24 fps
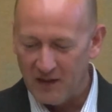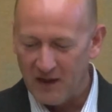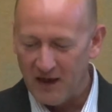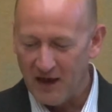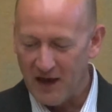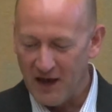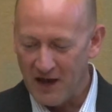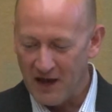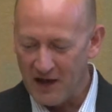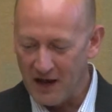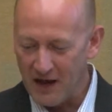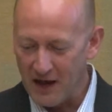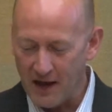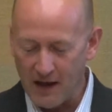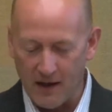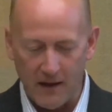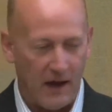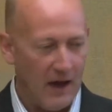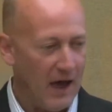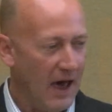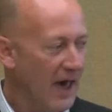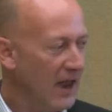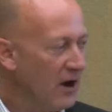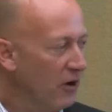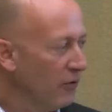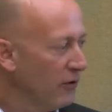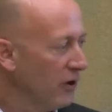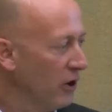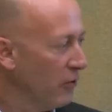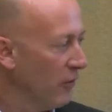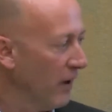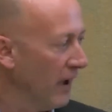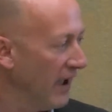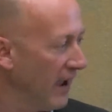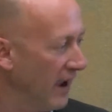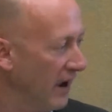And I don't
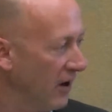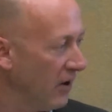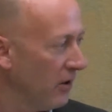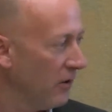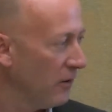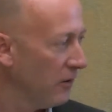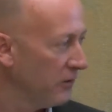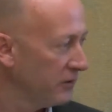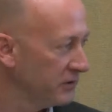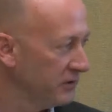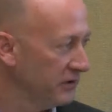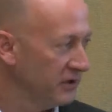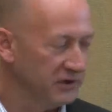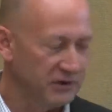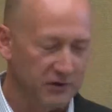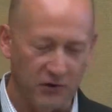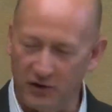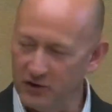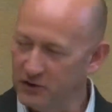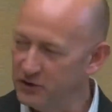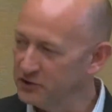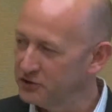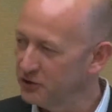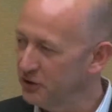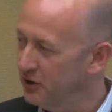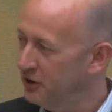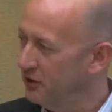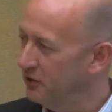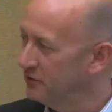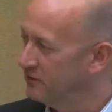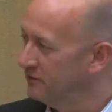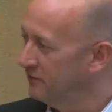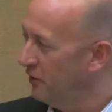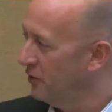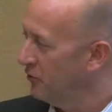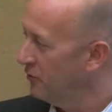know how these
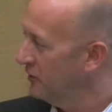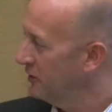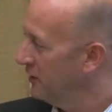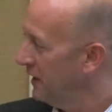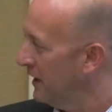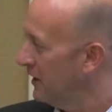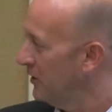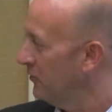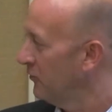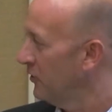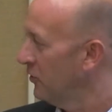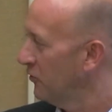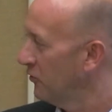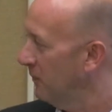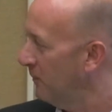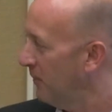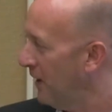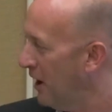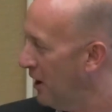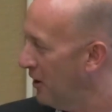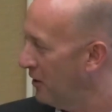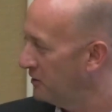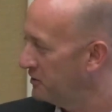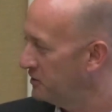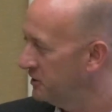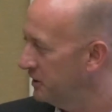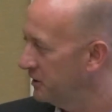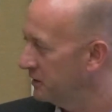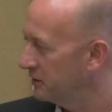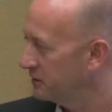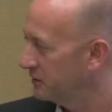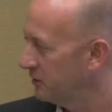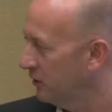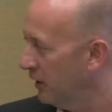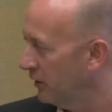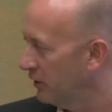legislators voted. I don't know the
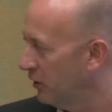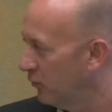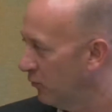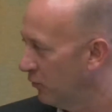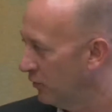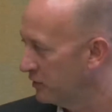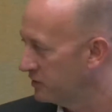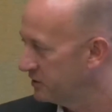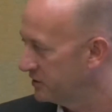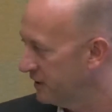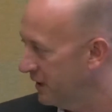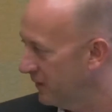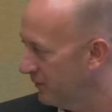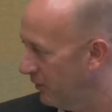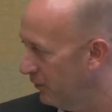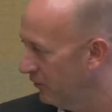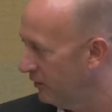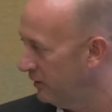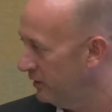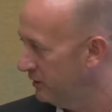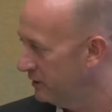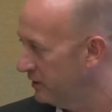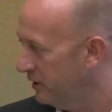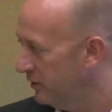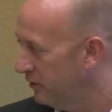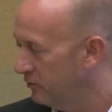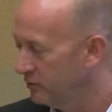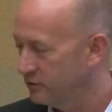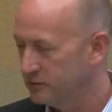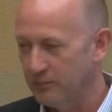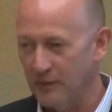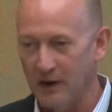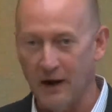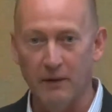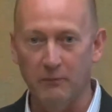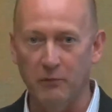politics, so I don't want to step on any toes,
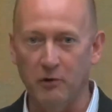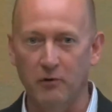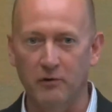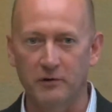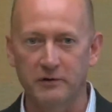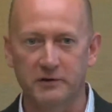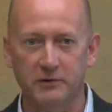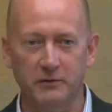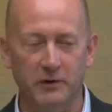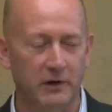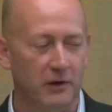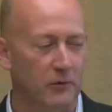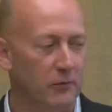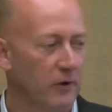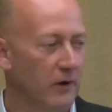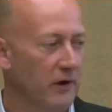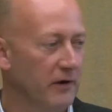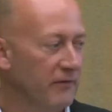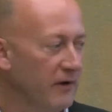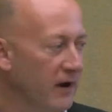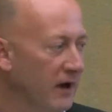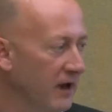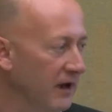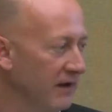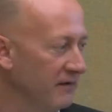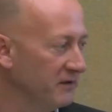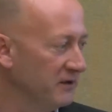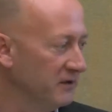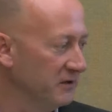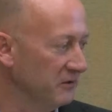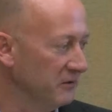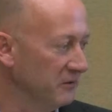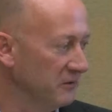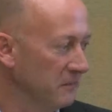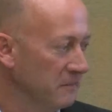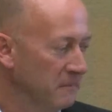but I'm going to anyway if I have
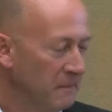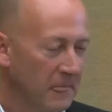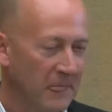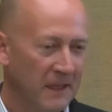to.